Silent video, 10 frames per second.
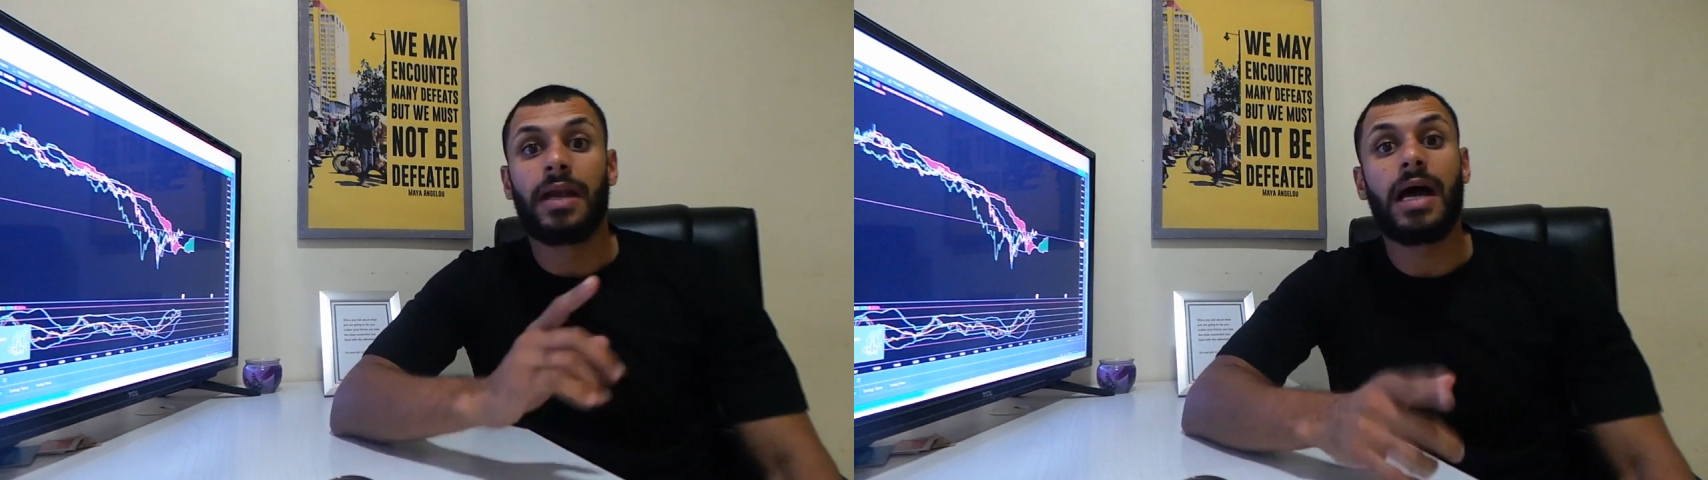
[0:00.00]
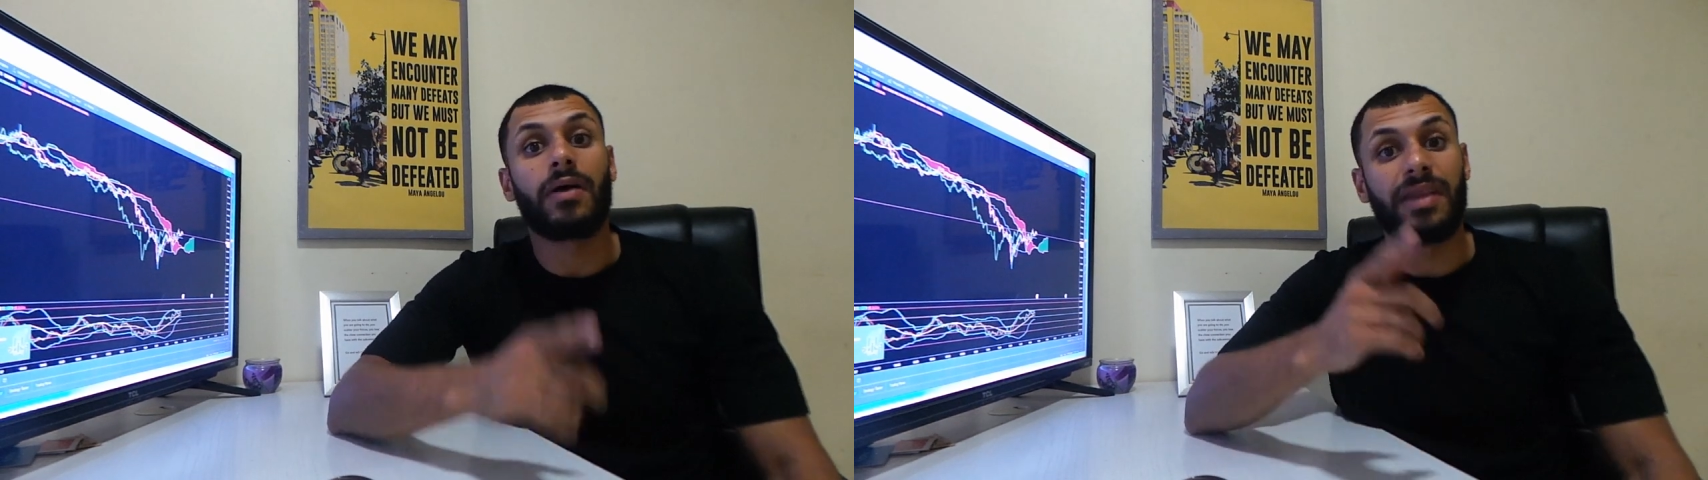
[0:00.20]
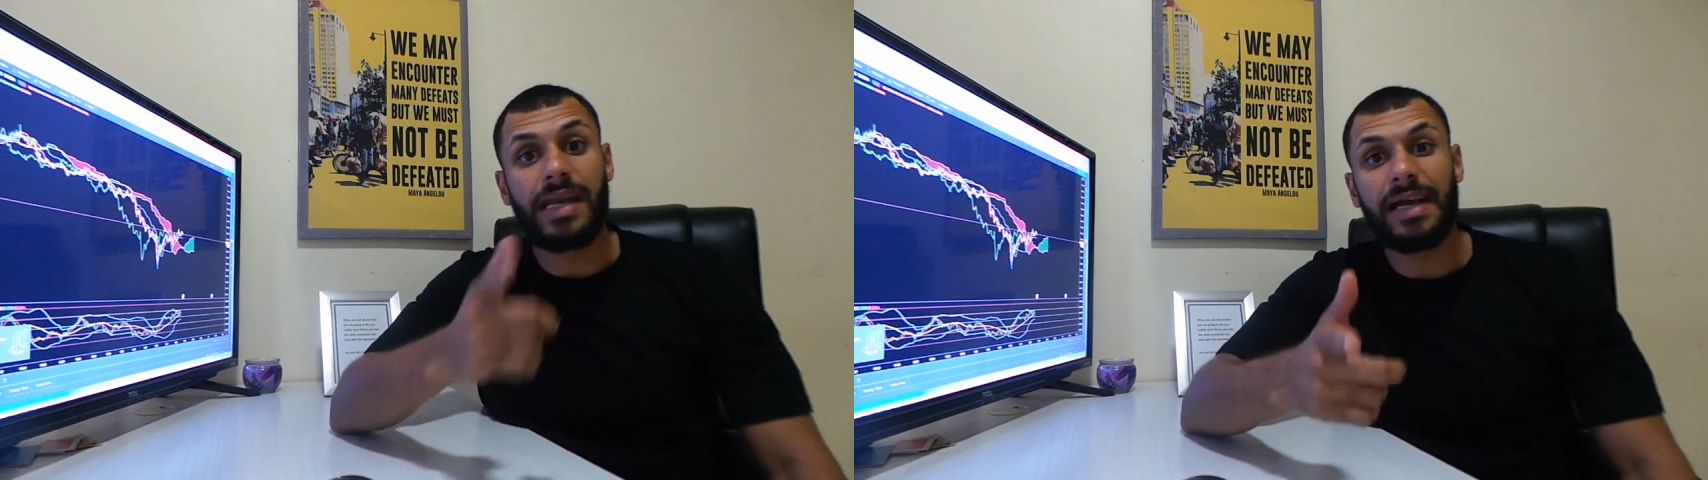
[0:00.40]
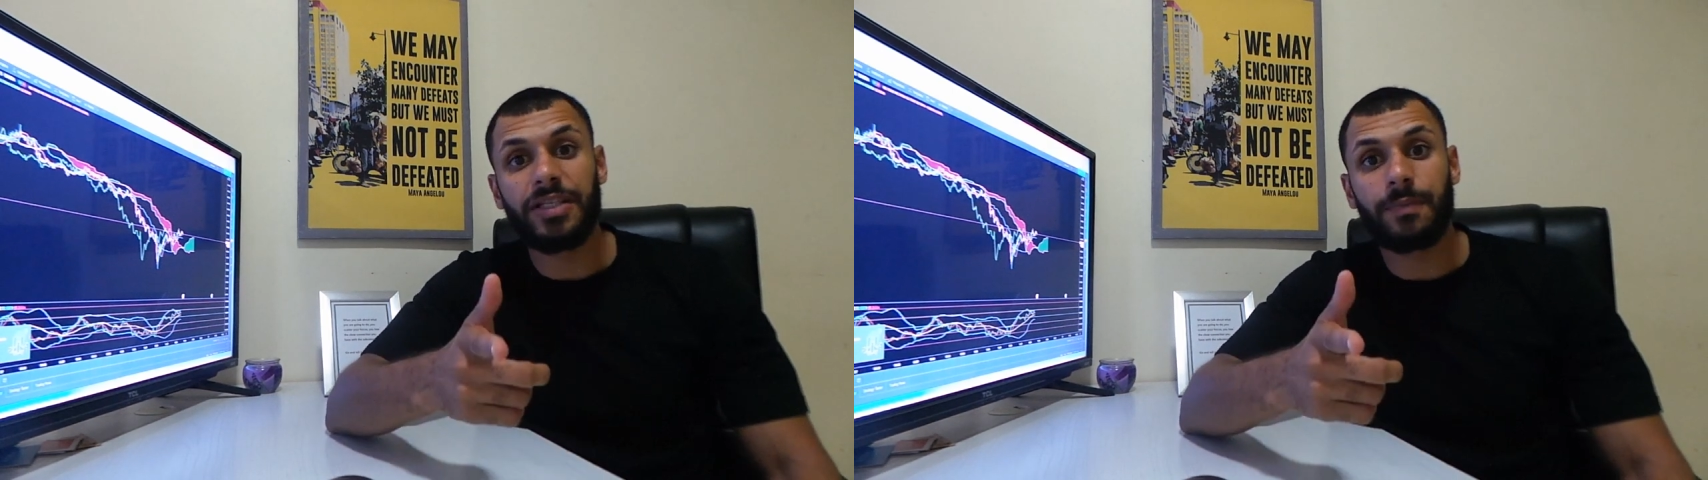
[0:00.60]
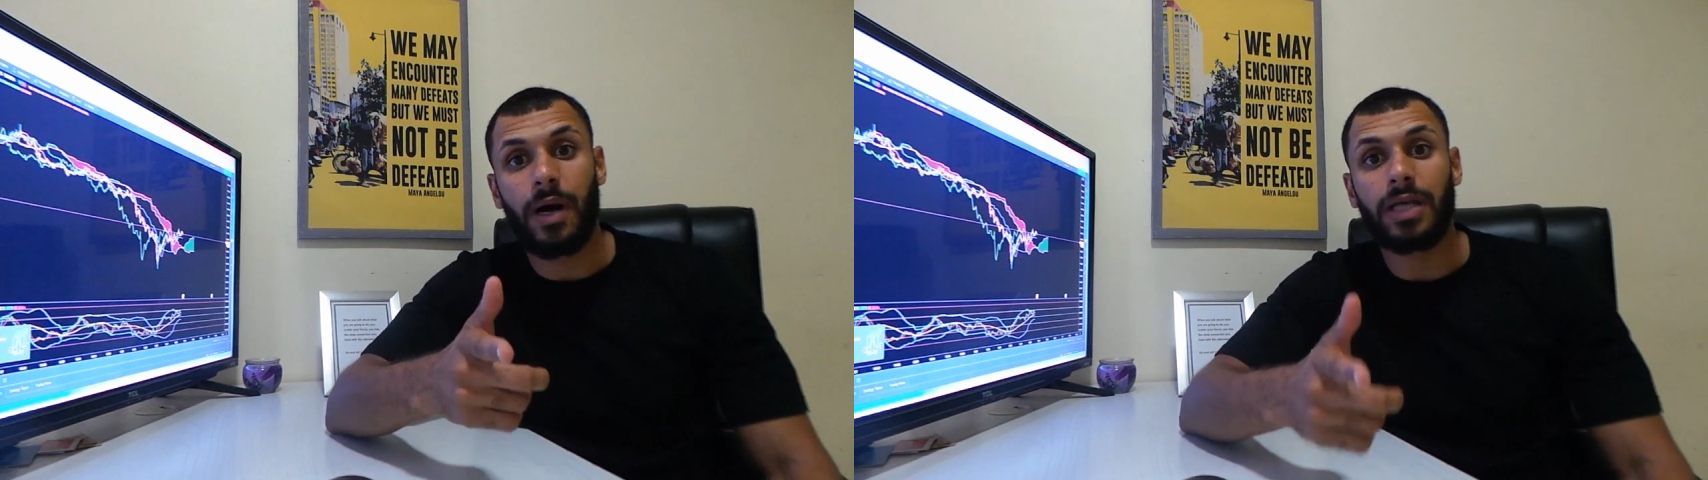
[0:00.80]
Now, the
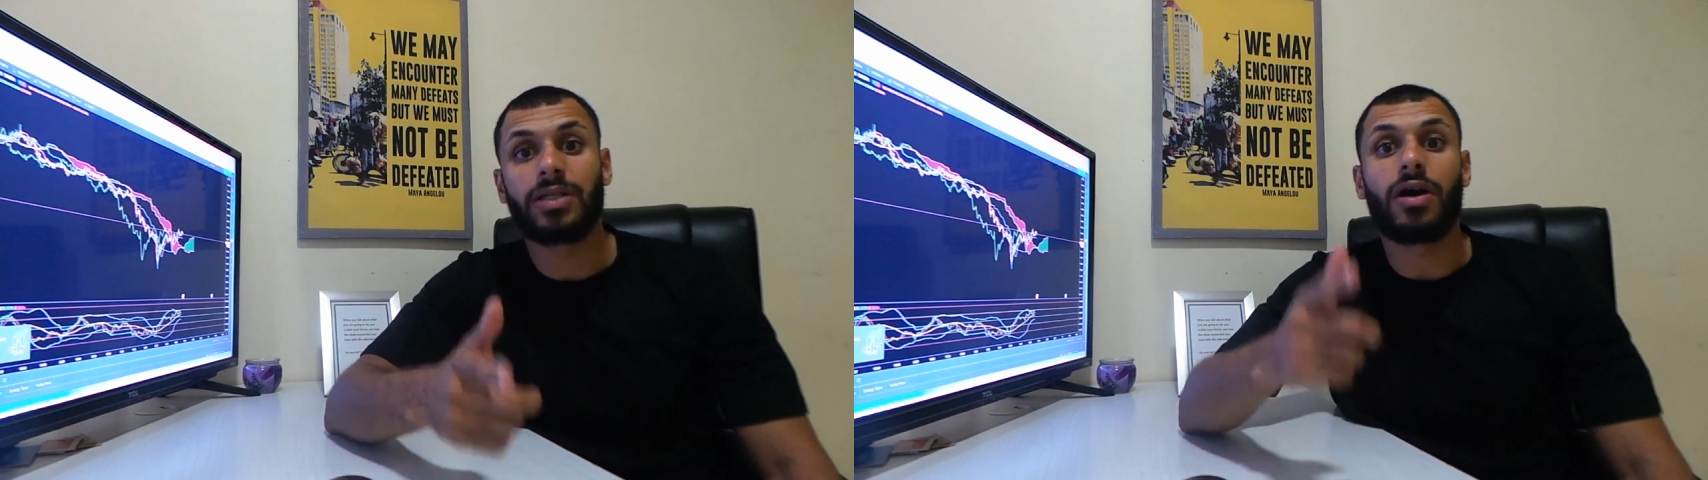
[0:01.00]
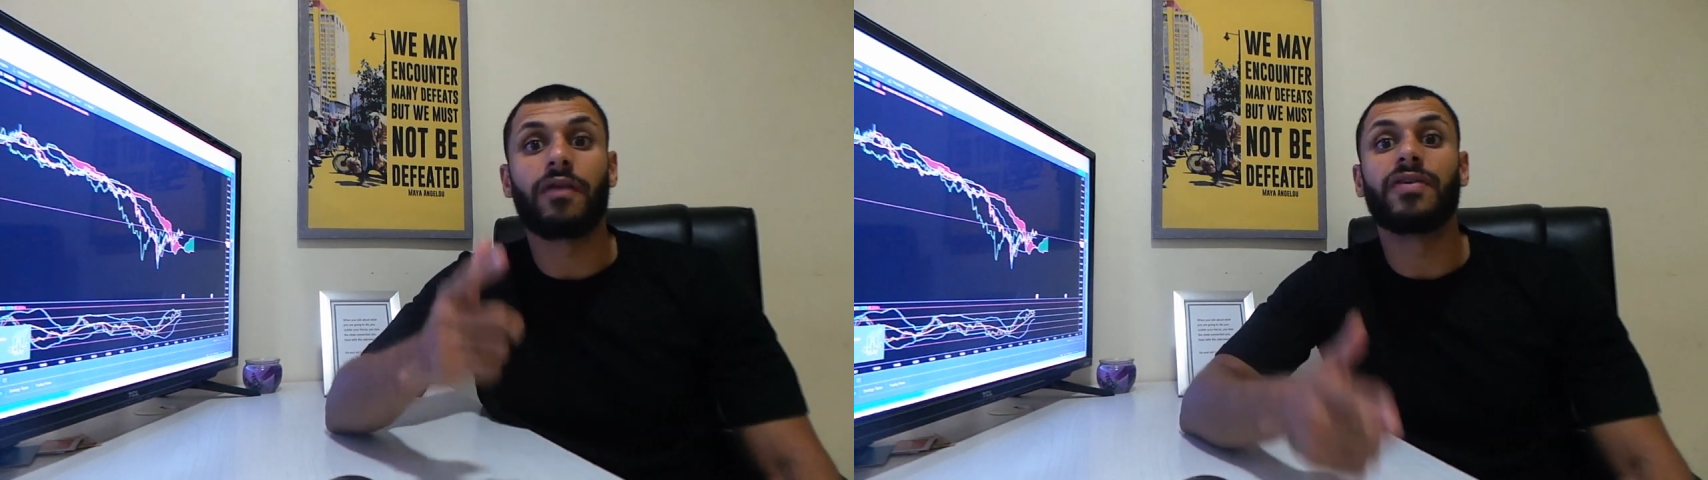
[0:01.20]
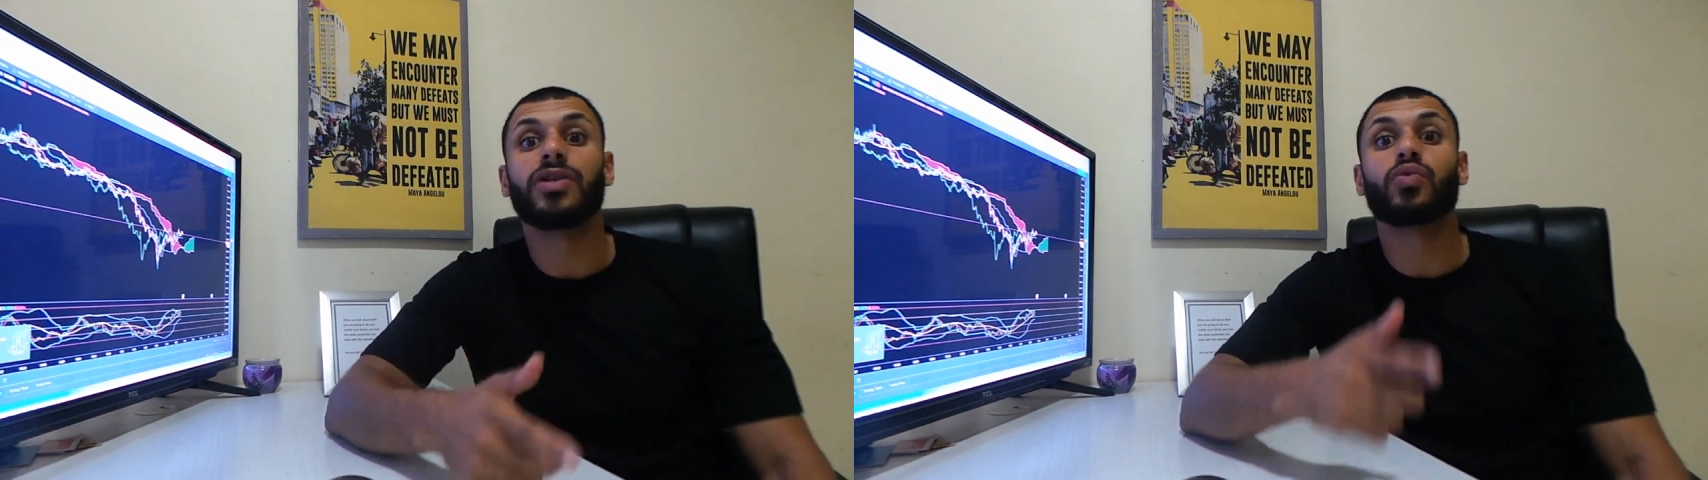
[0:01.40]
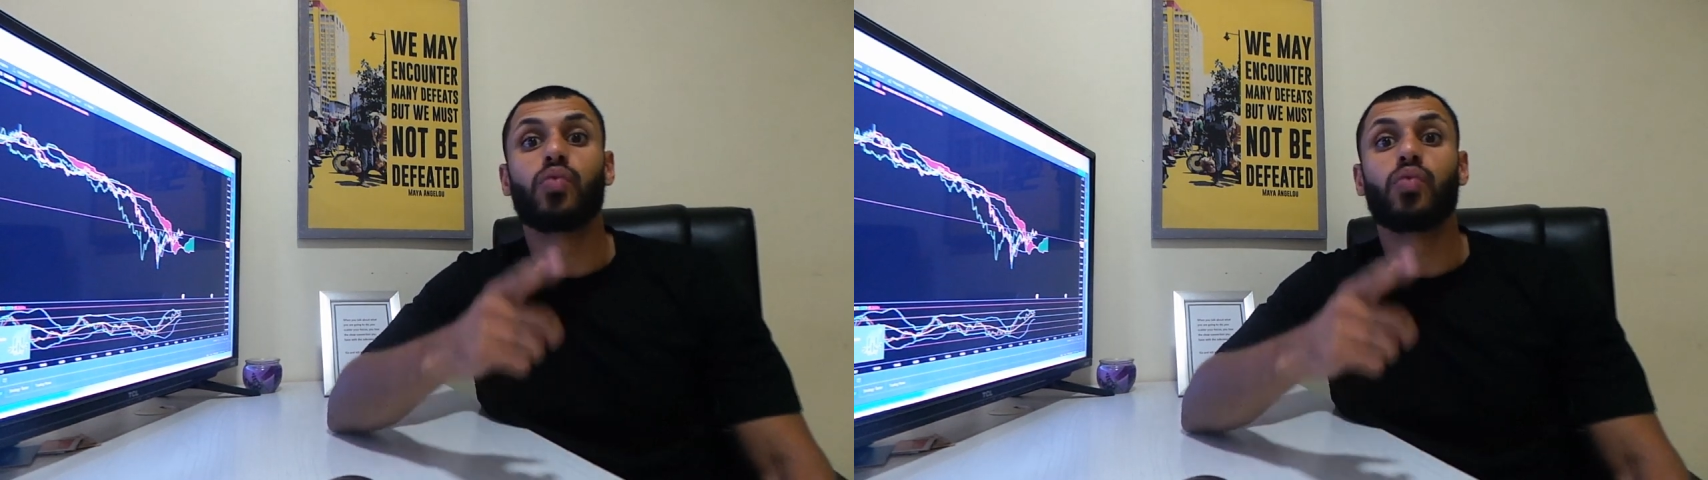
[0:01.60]
next part covers